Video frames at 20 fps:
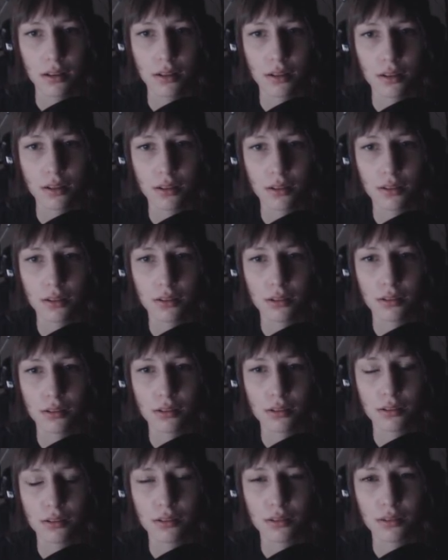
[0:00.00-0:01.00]

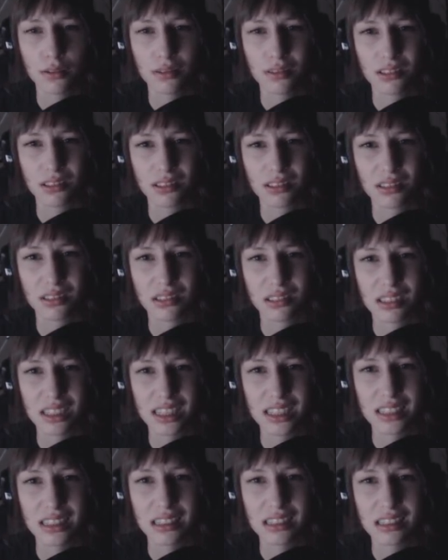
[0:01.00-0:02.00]
Oh,
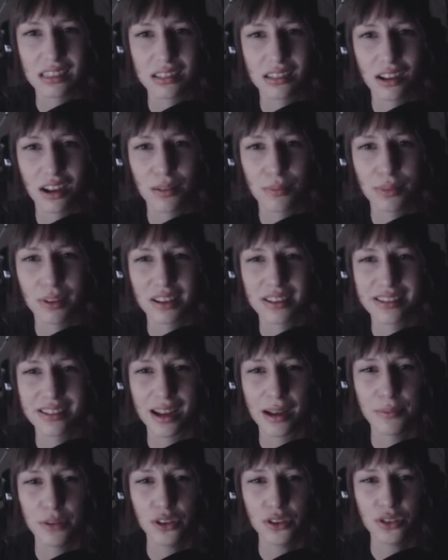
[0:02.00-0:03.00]
that's not pleasant.
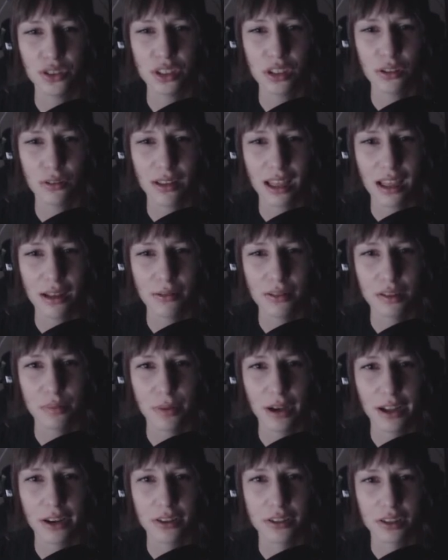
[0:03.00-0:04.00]
I'm usually okay with
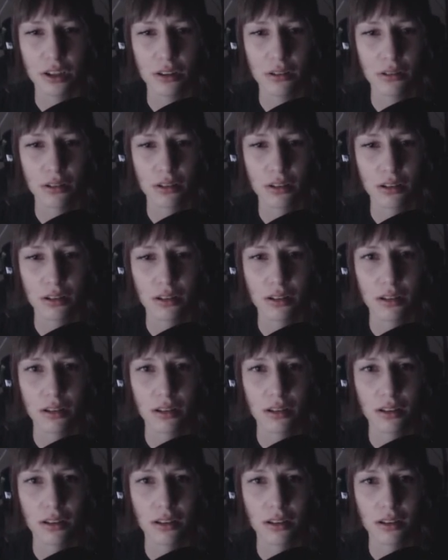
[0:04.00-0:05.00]
spiders. Oh,
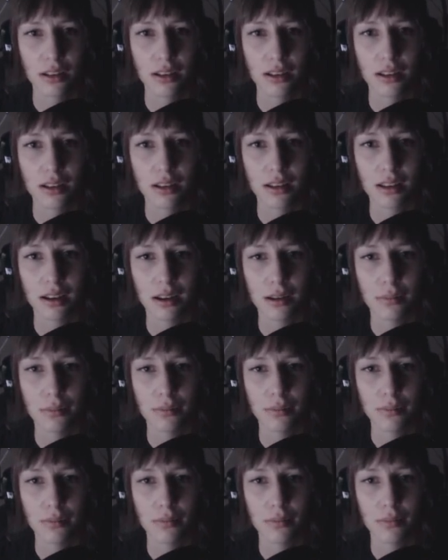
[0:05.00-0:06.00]
can I
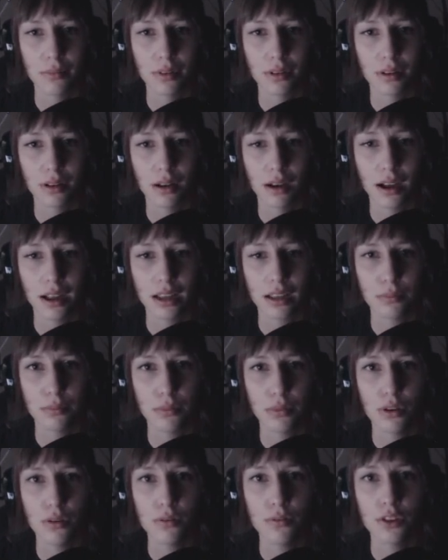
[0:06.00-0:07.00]

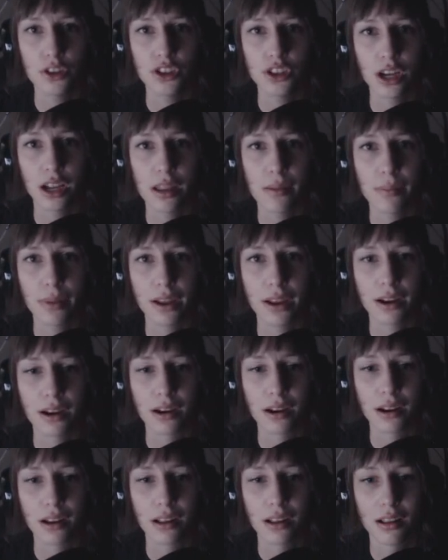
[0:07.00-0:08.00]
can move the giant
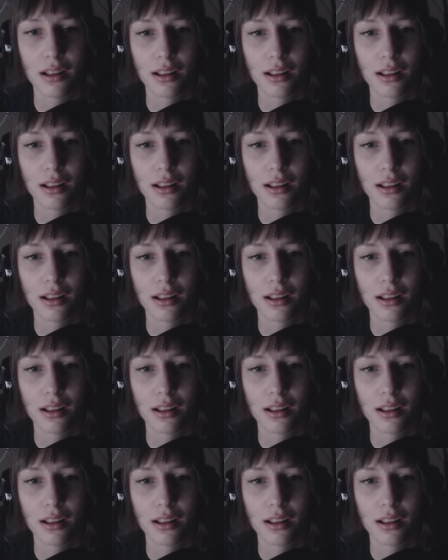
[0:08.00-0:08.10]
bear.